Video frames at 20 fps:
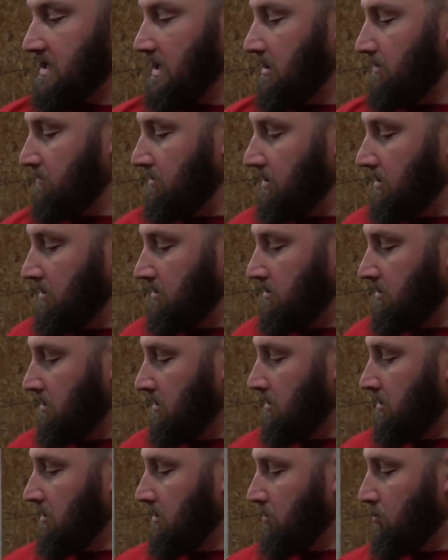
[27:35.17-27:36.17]
tell me
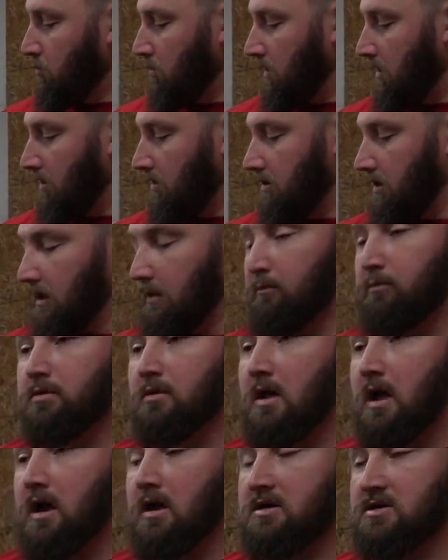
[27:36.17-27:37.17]
where it
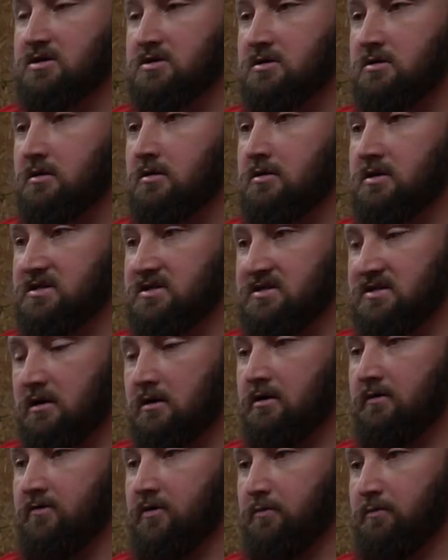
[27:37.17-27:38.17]
blocks the
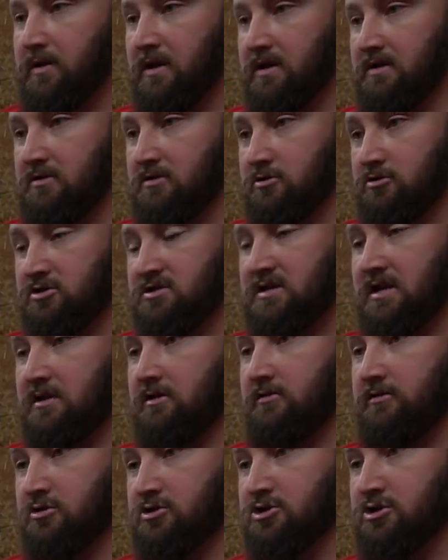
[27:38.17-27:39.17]
center of your pin, your
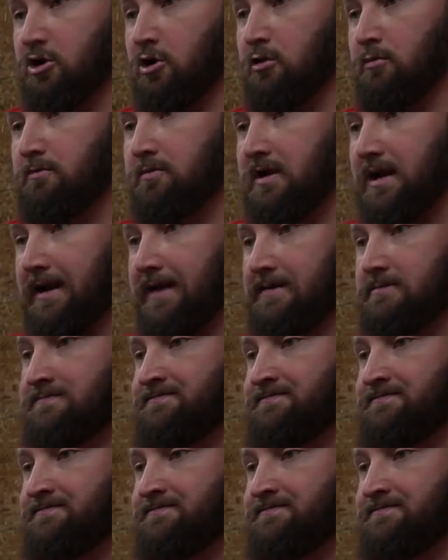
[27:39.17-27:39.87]
center of your scope, okay?